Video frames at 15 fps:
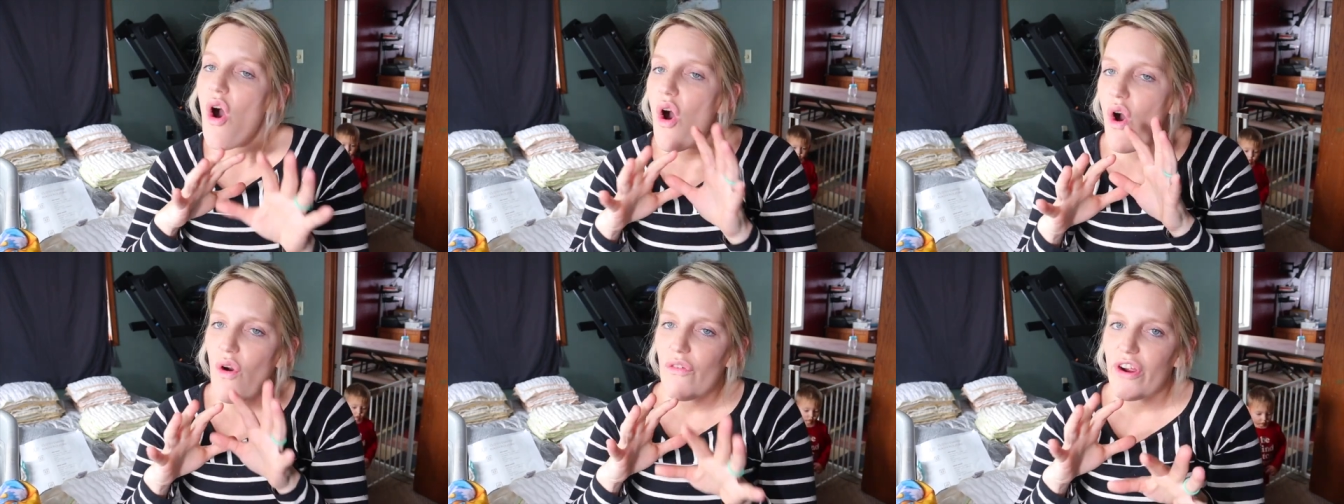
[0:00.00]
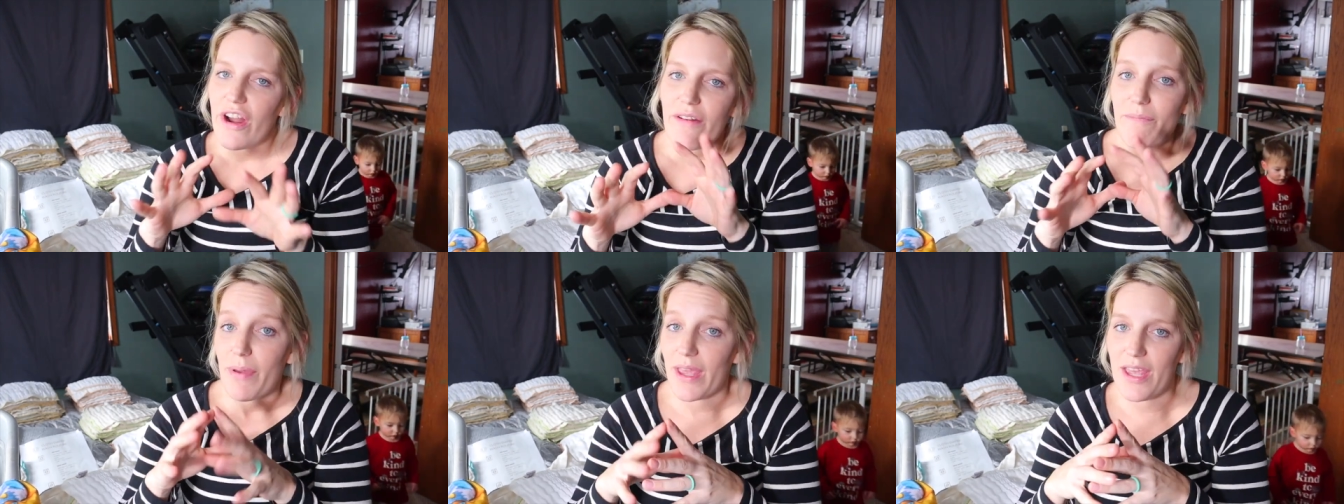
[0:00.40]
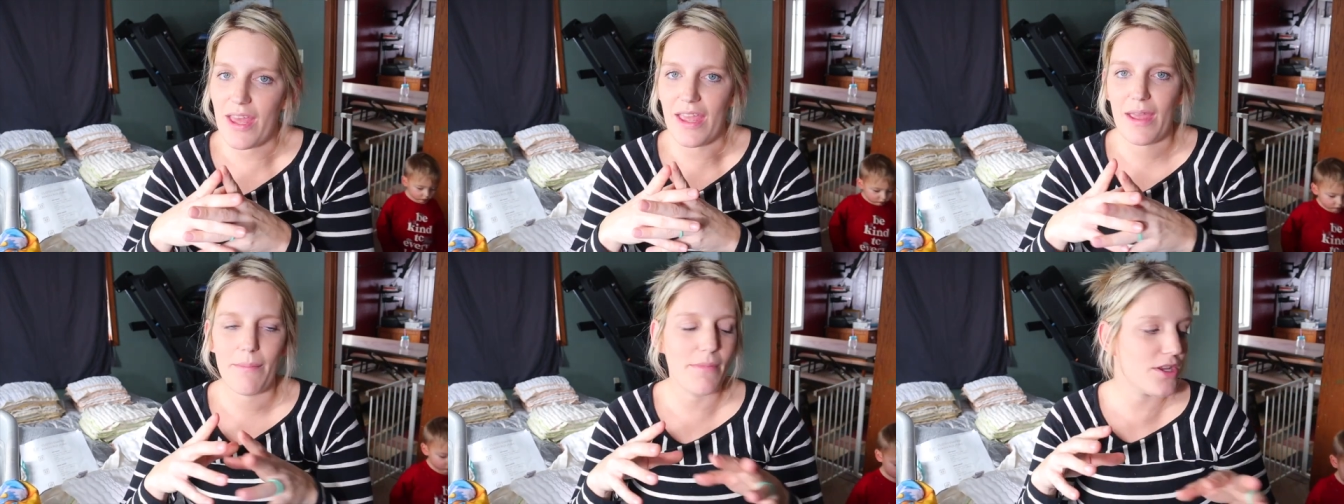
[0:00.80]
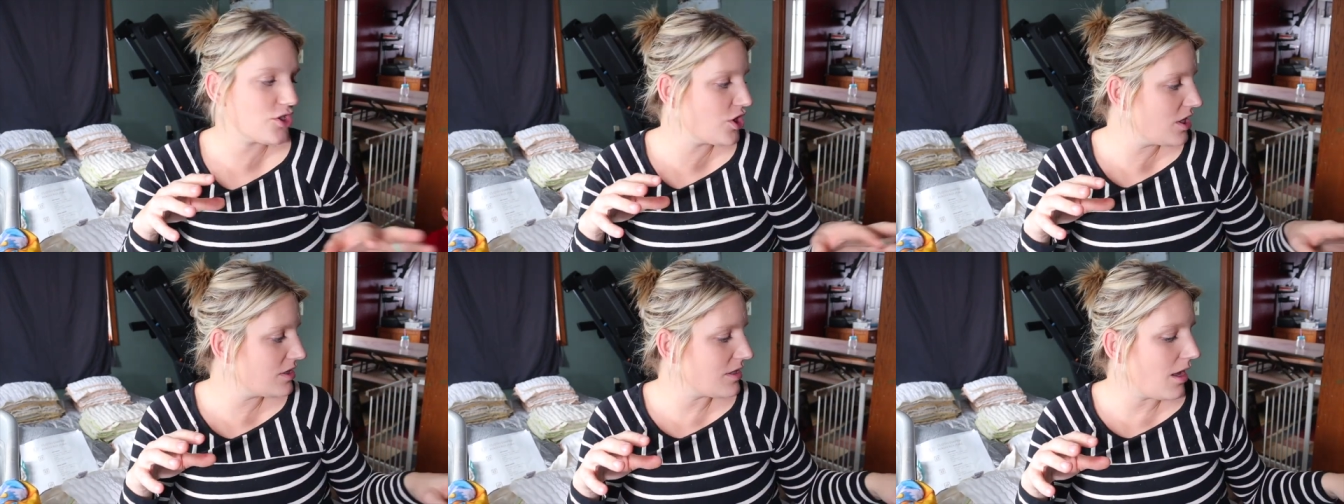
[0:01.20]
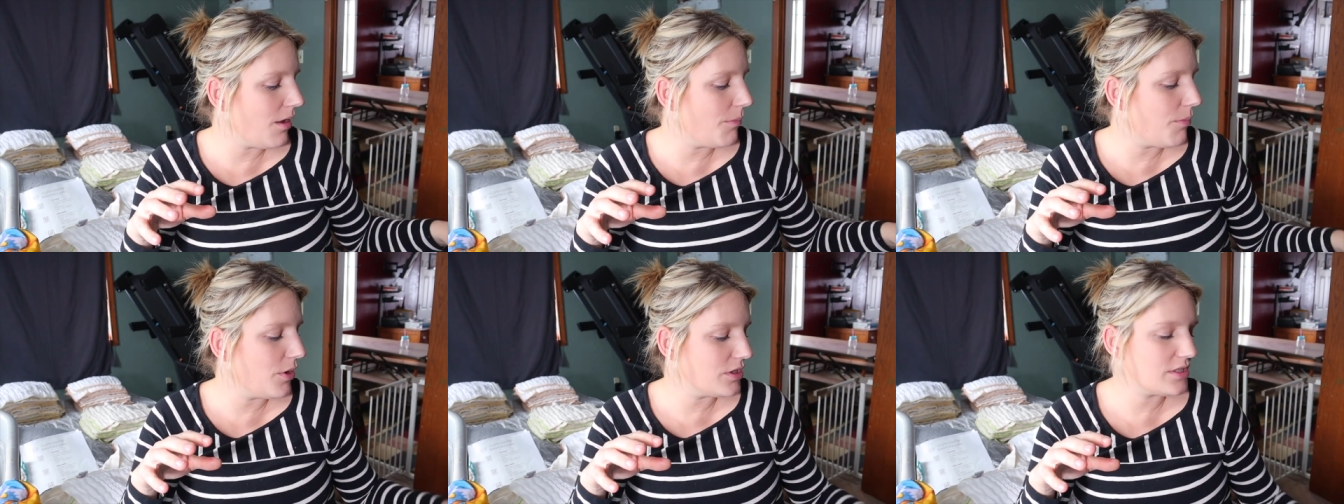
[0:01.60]
over ambitious,
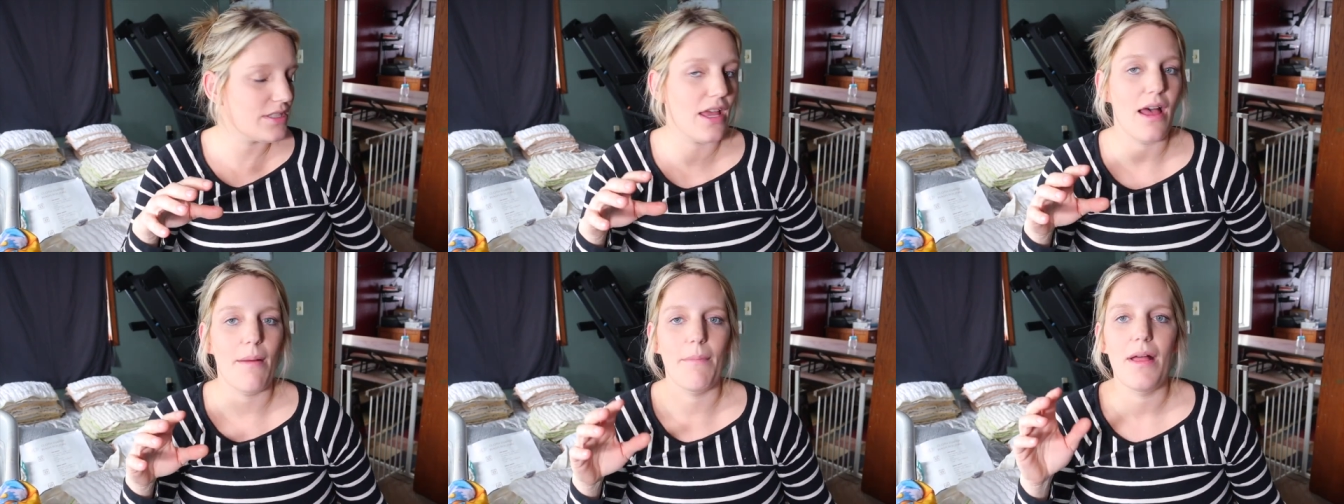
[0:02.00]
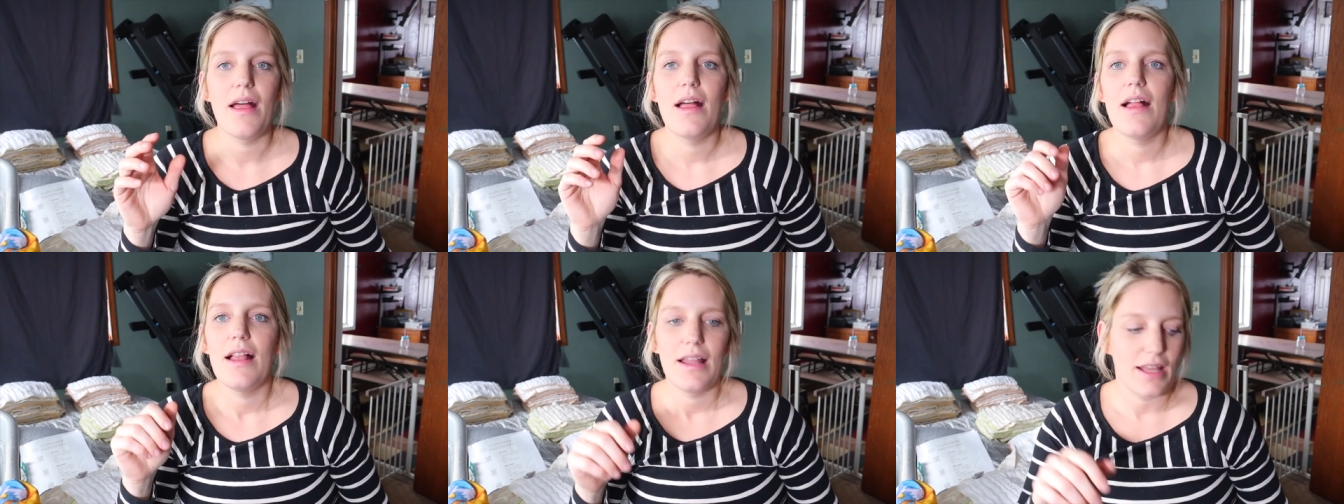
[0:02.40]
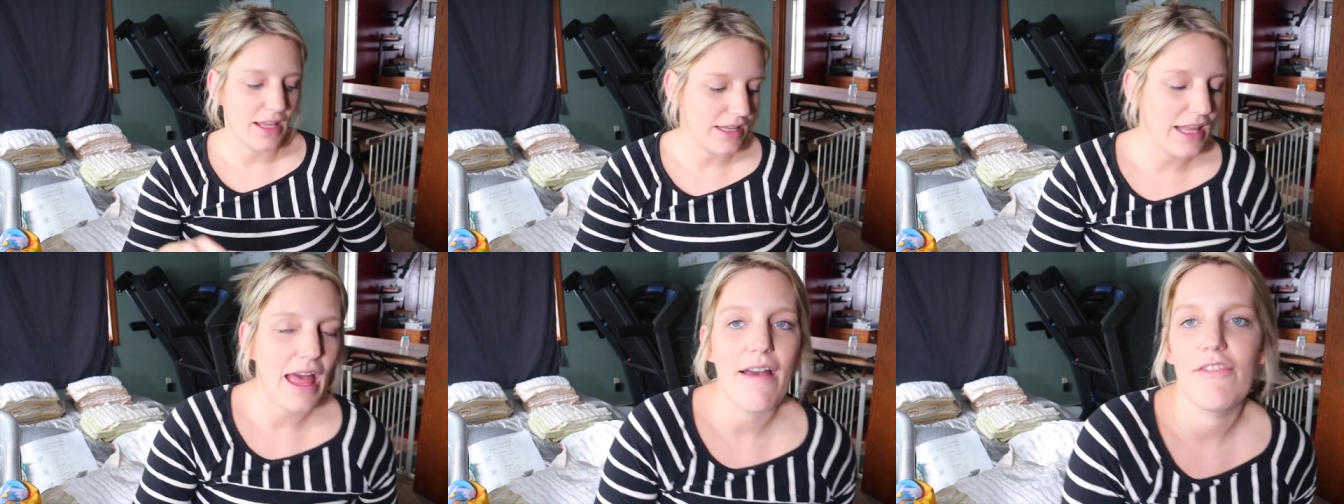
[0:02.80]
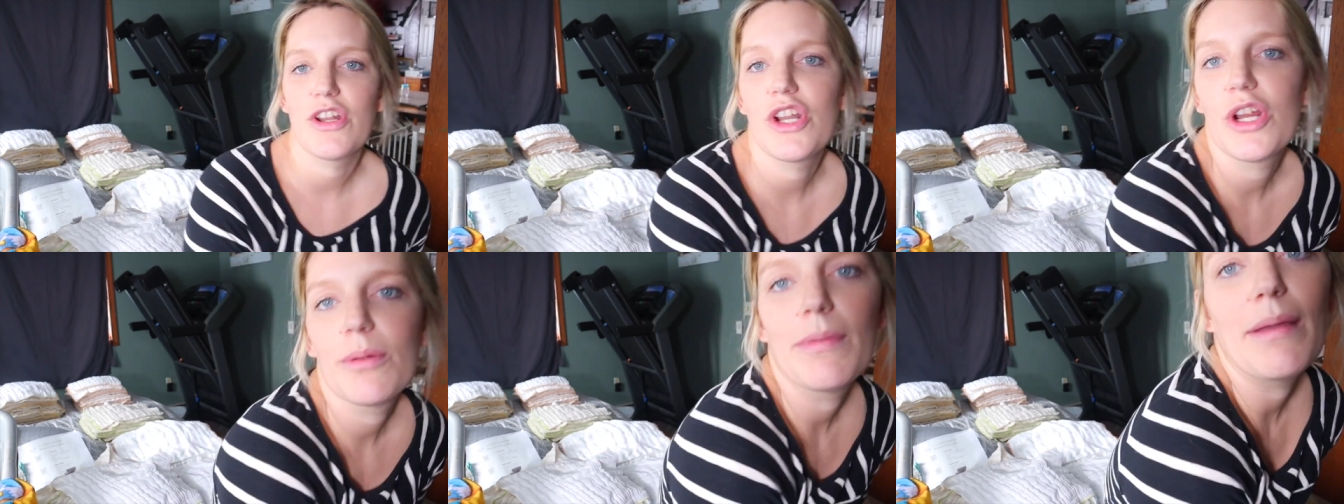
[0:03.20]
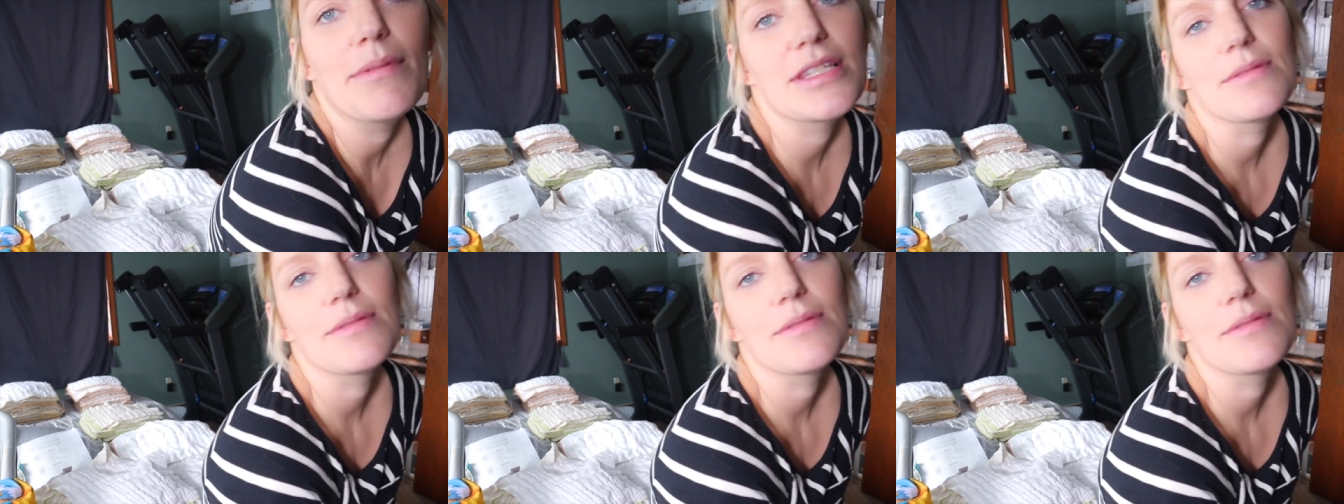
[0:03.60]
I'll put some like lavender, maybe